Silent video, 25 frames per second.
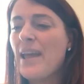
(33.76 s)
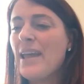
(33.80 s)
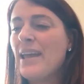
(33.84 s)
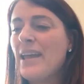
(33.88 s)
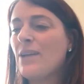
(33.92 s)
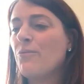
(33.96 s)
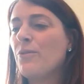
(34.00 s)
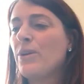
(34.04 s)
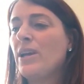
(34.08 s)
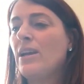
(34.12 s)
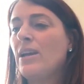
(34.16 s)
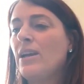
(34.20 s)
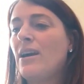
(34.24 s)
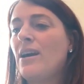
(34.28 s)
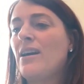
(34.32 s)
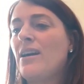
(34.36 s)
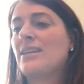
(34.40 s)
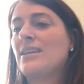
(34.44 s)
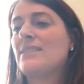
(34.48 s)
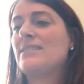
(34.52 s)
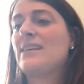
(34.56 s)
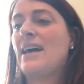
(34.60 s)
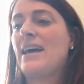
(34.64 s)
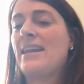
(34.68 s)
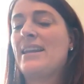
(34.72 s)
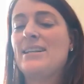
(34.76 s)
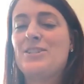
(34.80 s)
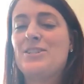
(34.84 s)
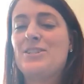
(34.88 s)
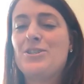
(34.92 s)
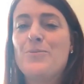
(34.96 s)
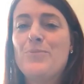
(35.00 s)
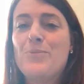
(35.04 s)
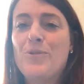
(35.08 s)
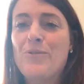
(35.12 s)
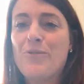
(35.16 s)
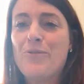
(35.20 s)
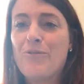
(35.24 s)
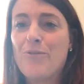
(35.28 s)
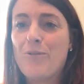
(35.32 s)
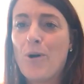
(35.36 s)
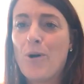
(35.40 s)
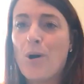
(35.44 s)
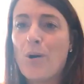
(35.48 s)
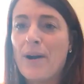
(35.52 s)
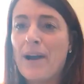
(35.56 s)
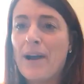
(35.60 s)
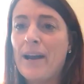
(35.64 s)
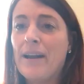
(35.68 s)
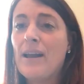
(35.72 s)
and we are excited to move
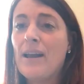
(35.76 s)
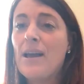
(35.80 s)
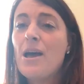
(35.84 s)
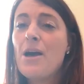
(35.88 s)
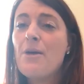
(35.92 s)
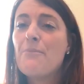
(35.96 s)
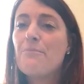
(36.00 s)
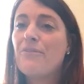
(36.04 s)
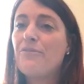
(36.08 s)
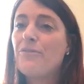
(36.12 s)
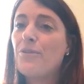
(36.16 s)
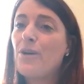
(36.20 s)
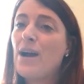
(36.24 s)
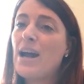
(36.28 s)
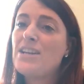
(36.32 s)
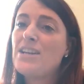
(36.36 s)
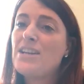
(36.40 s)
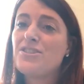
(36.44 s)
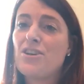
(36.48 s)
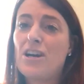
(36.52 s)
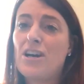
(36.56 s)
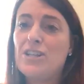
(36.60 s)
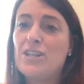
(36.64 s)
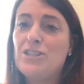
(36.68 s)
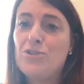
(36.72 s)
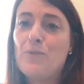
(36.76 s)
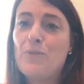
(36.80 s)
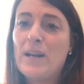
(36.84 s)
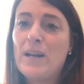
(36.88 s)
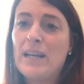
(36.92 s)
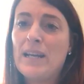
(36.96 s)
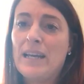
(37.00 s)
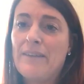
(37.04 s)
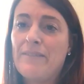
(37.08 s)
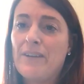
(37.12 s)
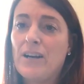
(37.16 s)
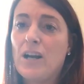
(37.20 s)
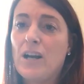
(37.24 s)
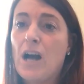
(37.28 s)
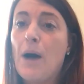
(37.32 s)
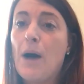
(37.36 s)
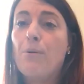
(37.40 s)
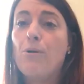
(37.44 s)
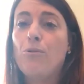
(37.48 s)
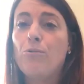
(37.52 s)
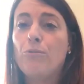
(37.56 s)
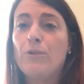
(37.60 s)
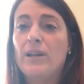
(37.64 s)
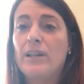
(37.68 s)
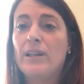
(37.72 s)
forward. Before I start, I do want to give a
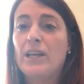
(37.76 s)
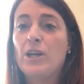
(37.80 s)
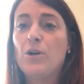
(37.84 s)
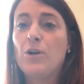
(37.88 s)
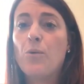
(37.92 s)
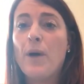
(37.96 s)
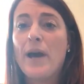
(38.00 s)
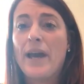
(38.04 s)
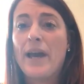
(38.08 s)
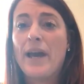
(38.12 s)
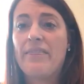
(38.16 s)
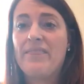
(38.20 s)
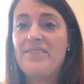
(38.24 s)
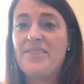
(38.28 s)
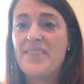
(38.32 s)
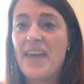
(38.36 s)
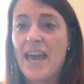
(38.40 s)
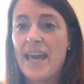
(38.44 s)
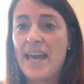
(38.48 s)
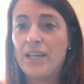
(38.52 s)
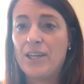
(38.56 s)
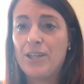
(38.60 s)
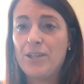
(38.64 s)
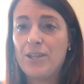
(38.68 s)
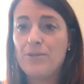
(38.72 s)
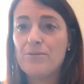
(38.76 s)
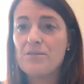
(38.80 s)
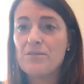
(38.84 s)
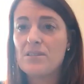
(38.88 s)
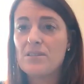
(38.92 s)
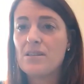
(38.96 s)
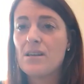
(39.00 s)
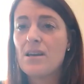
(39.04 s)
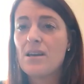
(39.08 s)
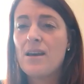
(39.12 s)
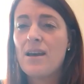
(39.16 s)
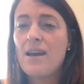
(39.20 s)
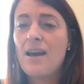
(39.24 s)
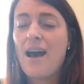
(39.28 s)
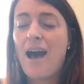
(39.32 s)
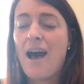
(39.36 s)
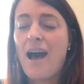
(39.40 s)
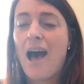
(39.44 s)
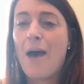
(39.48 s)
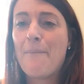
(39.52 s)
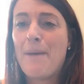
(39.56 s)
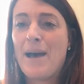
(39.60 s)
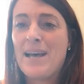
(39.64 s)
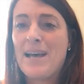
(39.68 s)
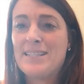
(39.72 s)
couple really quick thank yous
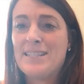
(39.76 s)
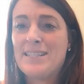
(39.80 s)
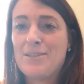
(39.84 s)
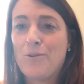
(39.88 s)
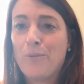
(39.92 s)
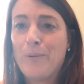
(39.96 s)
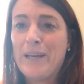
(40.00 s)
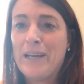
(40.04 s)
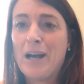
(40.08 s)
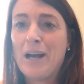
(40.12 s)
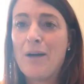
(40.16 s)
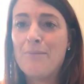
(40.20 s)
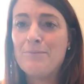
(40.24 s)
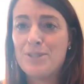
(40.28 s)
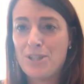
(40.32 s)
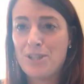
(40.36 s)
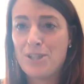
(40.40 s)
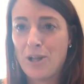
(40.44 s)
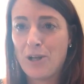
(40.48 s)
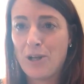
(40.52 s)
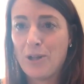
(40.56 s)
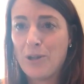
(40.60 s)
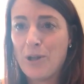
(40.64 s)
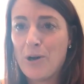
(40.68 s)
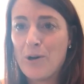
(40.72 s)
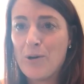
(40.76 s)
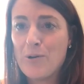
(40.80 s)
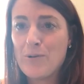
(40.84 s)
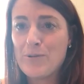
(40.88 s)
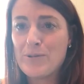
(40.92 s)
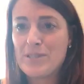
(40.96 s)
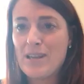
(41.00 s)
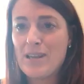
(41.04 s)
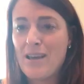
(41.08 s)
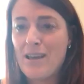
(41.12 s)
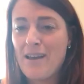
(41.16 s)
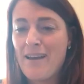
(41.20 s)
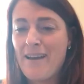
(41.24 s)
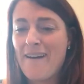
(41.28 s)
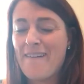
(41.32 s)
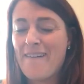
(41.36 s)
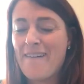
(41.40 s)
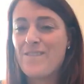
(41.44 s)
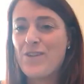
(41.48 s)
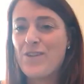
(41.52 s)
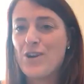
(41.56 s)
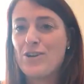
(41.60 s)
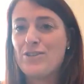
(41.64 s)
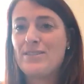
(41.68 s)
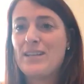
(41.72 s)
um, as the week comes to the close.
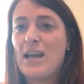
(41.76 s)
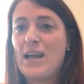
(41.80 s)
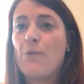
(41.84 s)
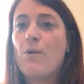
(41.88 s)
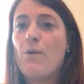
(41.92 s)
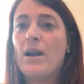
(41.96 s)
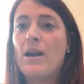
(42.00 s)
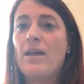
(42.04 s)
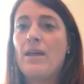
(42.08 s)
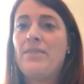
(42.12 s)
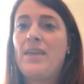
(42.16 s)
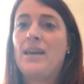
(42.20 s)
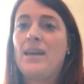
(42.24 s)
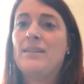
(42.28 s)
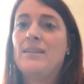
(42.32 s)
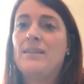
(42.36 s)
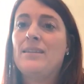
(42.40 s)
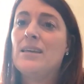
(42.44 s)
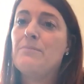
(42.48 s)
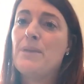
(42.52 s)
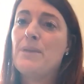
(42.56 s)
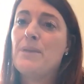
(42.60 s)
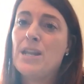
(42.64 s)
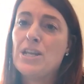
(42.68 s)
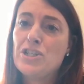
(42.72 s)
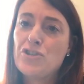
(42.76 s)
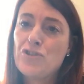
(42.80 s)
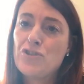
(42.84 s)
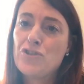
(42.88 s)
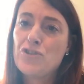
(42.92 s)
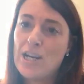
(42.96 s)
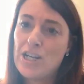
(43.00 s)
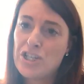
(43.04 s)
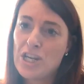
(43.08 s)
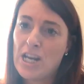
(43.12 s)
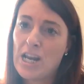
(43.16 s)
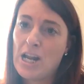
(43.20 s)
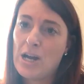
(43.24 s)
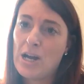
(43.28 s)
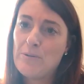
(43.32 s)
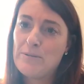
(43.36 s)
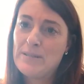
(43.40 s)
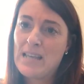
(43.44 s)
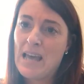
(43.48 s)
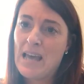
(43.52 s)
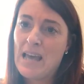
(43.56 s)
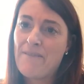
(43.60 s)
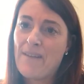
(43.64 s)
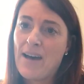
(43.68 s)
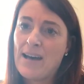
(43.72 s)
First, I want to thank the administration at
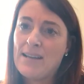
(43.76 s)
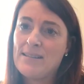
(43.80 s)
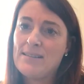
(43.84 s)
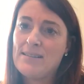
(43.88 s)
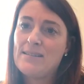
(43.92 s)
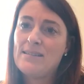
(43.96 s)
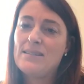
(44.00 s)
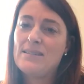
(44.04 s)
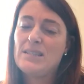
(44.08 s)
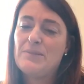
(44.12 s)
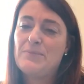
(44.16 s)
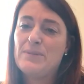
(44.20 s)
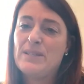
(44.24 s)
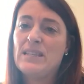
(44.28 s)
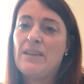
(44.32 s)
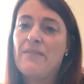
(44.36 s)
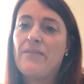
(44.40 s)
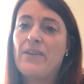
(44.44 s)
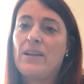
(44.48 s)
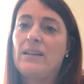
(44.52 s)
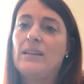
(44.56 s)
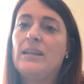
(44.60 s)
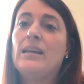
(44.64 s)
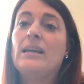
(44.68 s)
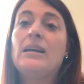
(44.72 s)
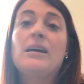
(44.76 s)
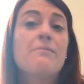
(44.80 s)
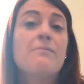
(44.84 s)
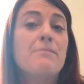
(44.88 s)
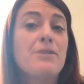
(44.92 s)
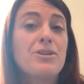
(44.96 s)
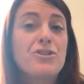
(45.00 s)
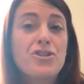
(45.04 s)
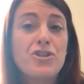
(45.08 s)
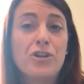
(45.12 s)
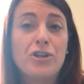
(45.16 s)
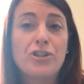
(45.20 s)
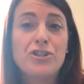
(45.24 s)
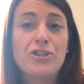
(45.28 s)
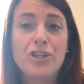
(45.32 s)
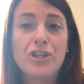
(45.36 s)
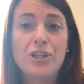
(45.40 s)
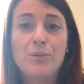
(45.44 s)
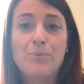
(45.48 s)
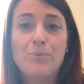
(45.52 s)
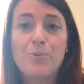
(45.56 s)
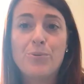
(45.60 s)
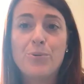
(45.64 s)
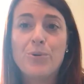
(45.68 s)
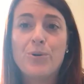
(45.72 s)
OCFS, specifically Commissioner
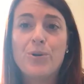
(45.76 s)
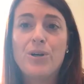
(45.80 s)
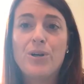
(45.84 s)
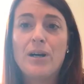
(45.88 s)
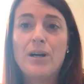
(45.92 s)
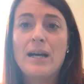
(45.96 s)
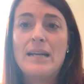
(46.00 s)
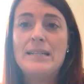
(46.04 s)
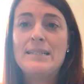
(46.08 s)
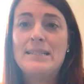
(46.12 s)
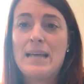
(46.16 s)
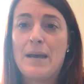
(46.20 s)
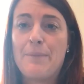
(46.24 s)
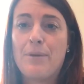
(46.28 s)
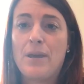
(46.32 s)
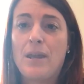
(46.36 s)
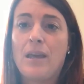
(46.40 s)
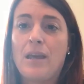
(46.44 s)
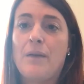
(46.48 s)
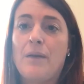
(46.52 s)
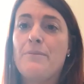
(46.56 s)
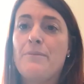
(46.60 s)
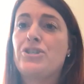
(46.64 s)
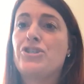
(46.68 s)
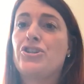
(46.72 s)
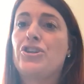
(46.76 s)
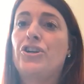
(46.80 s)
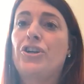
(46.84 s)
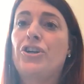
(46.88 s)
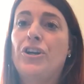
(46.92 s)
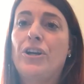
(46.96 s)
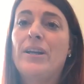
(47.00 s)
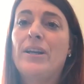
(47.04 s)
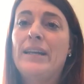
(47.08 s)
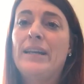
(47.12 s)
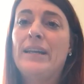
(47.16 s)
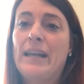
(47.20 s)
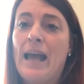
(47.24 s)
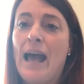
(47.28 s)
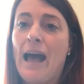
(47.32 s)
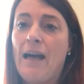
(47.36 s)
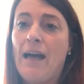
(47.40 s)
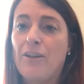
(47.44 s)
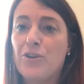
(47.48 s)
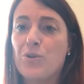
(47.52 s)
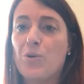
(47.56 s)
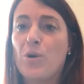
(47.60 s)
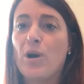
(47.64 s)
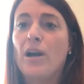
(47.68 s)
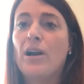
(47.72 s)
Sheila Poole and Deputy Commissioner Nina
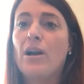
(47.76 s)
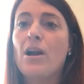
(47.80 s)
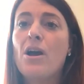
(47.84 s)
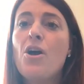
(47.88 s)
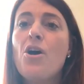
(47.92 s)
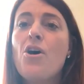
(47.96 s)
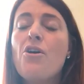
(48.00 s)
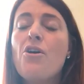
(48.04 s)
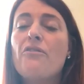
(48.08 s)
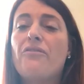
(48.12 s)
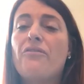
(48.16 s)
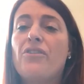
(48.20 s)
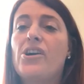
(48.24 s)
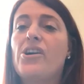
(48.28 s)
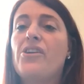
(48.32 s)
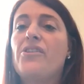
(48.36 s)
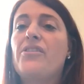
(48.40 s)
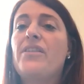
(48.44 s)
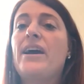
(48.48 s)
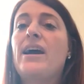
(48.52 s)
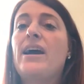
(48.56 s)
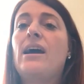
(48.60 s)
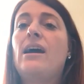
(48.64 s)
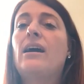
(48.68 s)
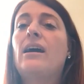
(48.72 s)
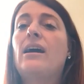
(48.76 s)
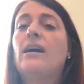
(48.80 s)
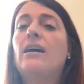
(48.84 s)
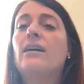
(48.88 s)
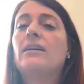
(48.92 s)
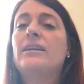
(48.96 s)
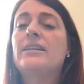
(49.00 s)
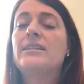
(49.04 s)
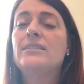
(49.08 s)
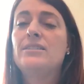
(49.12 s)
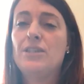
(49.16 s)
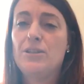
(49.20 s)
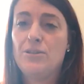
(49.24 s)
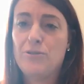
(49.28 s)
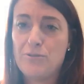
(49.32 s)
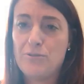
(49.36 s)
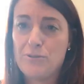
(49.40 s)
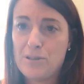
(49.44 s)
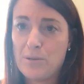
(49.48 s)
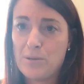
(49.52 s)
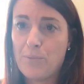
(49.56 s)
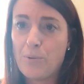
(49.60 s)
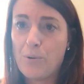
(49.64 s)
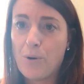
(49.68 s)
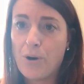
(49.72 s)
Aledort for their continued
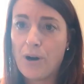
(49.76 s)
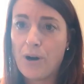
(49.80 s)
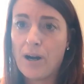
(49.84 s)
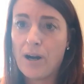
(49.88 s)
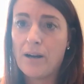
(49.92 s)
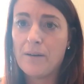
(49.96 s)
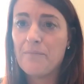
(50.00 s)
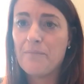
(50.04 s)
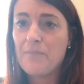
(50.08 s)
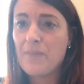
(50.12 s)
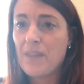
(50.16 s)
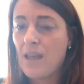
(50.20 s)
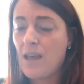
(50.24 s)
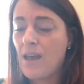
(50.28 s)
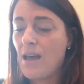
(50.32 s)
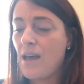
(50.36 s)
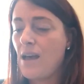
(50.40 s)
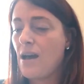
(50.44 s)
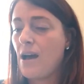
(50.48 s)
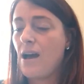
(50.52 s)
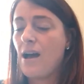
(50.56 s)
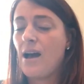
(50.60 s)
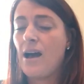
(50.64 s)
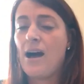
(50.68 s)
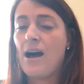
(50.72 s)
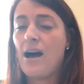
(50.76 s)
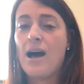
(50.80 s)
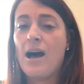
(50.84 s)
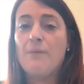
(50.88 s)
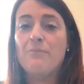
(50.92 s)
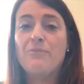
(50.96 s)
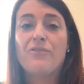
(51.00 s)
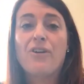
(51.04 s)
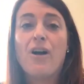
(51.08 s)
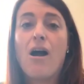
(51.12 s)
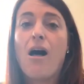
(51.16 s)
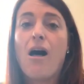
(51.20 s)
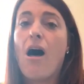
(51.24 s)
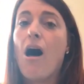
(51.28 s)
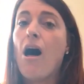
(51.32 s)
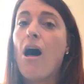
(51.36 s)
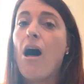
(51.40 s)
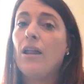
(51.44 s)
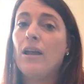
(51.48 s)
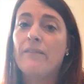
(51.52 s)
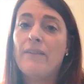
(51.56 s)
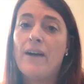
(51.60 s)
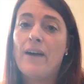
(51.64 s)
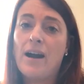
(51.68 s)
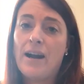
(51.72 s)
support um, for all
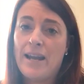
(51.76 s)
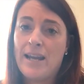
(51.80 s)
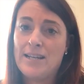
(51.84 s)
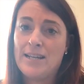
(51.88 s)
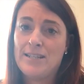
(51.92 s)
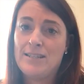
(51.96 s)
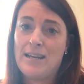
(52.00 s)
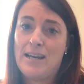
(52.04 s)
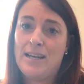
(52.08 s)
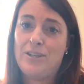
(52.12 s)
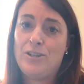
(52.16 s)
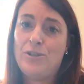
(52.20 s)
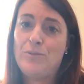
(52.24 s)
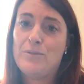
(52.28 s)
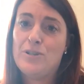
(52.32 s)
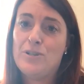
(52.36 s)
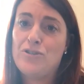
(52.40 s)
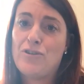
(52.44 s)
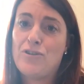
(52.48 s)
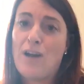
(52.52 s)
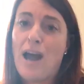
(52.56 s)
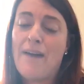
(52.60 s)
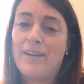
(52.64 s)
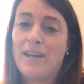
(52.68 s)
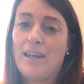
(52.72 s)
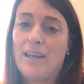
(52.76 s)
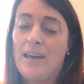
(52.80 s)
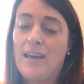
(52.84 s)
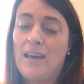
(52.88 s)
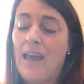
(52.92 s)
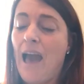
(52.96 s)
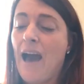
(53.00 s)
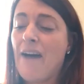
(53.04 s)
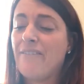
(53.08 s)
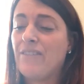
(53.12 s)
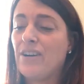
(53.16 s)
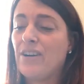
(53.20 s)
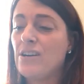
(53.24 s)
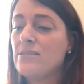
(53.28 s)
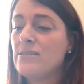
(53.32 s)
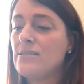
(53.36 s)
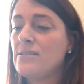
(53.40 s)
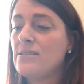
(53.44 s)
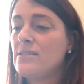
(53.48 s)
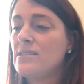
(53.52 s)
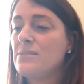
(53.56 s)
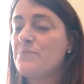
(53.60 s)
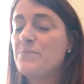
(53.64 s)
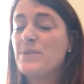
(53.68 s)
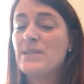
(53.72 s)
of our anti-human trafficking
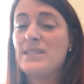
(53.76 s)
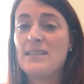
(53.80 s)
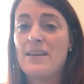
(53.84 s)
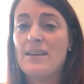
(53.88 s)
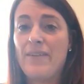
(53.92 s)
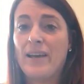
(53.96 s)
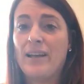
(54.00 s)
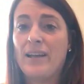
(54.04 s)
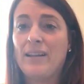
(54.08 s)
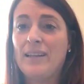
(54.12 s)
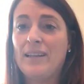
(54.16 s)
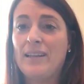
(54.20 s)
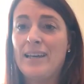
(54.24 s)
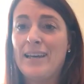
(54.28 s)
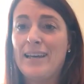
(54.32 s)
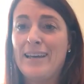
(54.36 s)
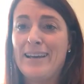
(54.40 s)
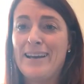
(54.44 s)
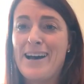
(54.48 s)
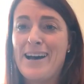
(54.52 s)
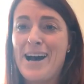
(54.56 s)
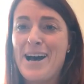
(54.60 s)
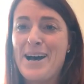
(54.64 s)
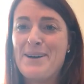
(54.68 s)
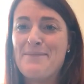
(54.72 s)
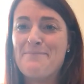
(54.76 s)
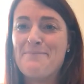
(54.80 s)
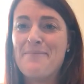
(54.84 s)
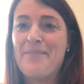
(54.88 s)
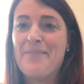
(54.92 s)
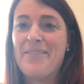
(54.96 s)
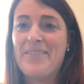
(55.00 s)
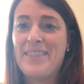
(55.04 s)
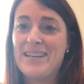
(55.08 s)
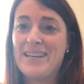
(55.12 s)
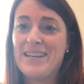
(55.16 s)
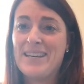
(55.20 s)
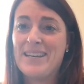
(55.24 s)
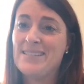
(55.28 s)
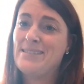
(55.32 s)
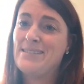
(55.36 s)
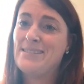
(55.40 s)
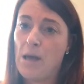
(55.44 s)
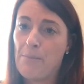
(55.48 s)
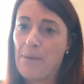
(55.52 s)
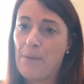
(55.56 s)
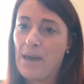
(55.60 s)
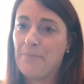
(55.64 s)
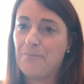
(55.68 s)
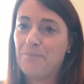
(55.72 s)
efforts, specifically um, this
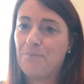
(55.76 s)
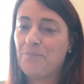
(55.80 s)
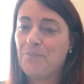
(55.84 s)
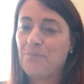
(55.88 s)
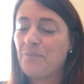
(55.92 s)
summit.